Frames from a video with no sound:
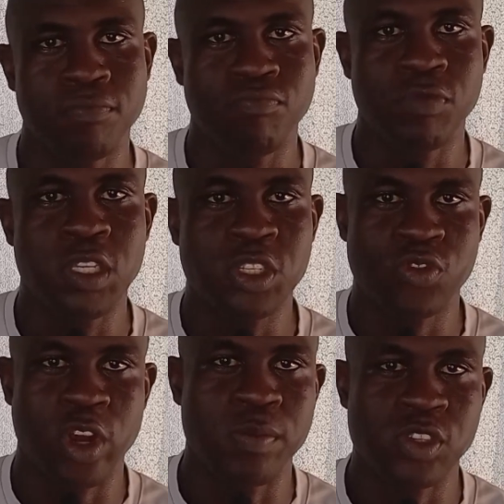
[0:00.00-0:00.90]
this
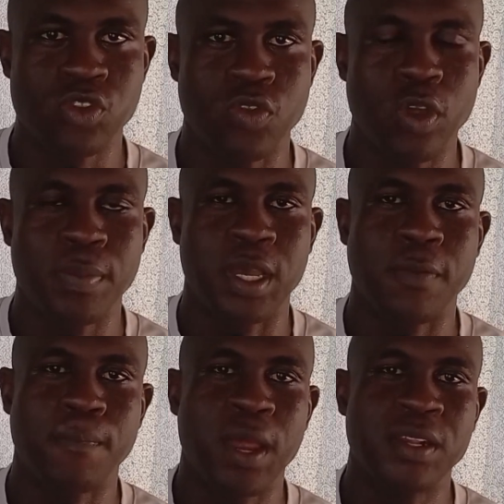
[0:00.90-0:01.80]
chemistry whereby
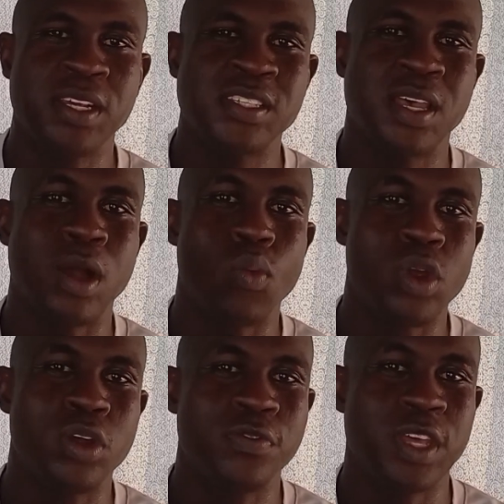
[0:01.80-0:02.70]
partners are
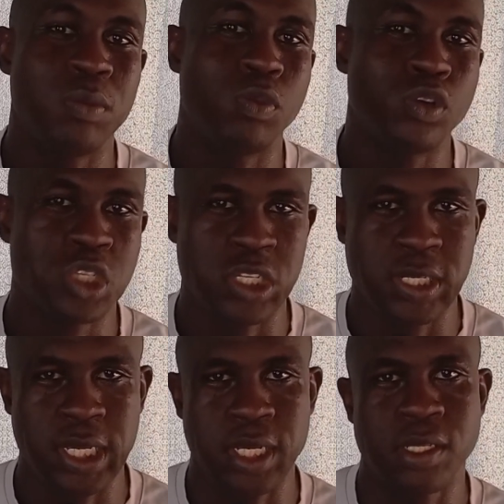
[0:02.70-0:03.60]
aware of their emotional
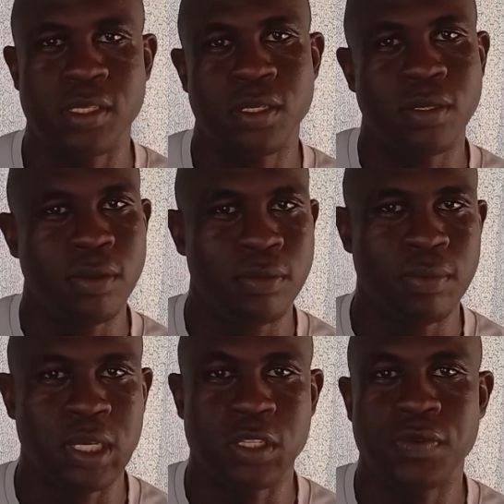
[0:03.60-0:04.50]
needs
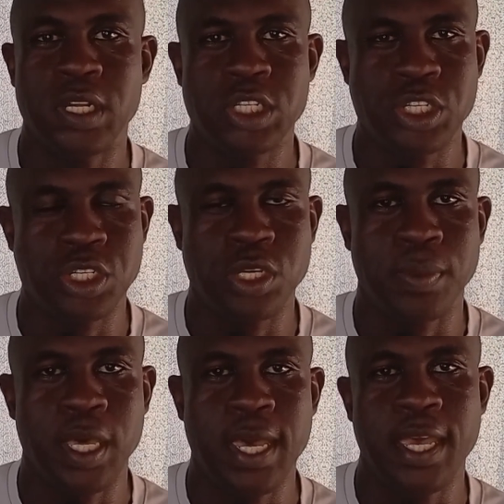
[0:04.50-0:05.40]
in the
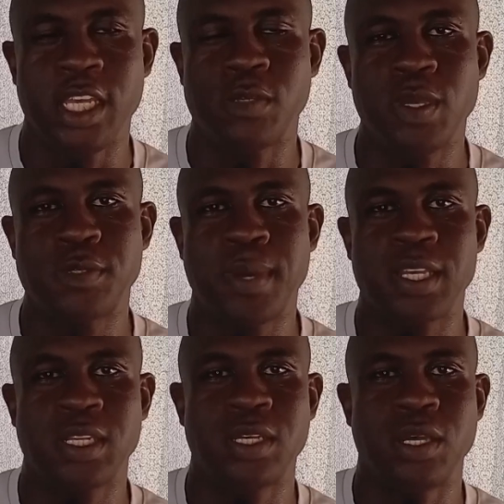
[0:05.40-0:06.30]
relationship. It makes
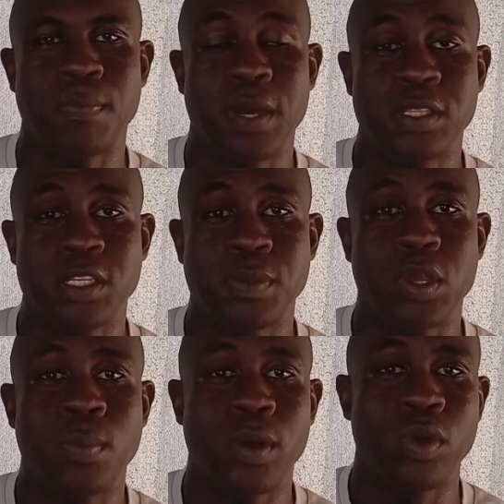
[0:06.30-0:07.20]
partners
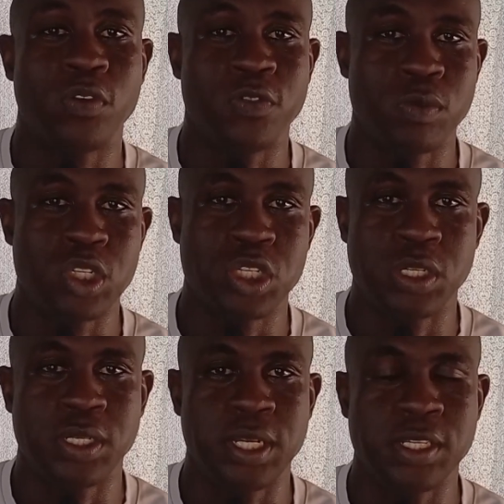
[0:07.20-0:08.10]
become aware of
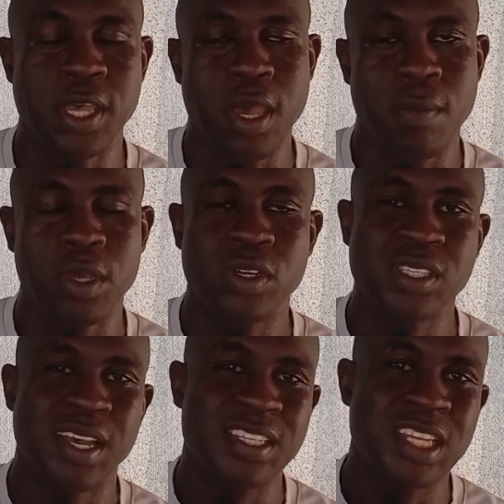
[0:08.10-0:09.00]
emotional needs, because
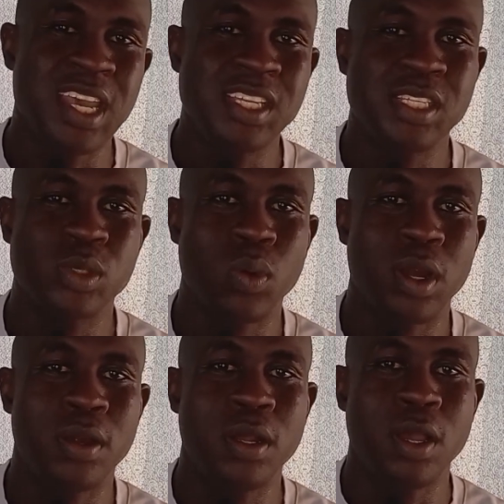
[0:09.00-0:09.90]
there are cases
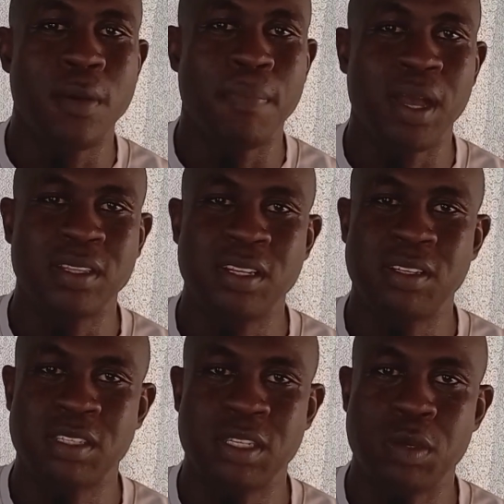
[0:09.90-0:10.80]
where
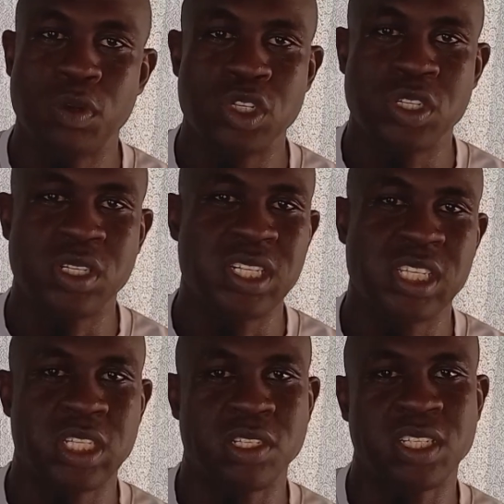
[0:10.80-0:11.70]
partners' emotional
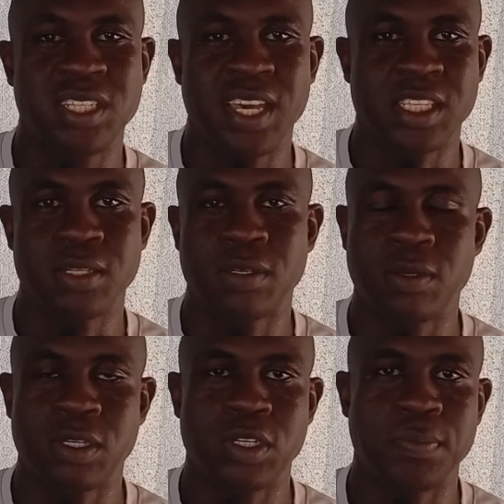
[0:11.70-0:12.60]
needs could
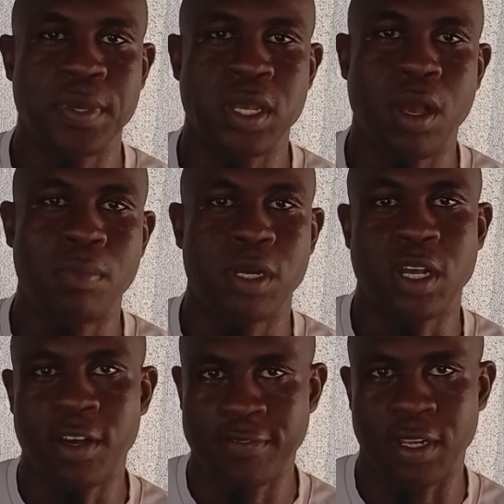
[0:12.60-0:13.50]
become a
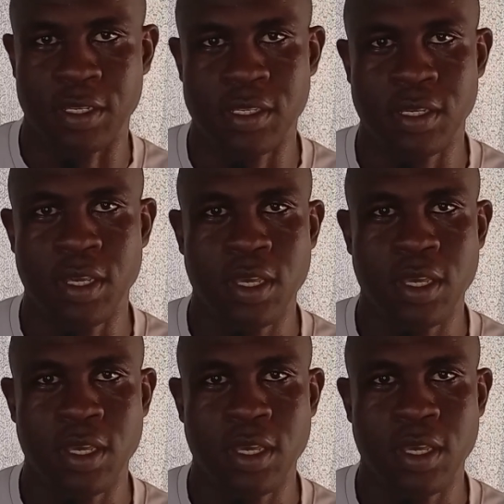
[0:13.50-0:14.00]
conflict.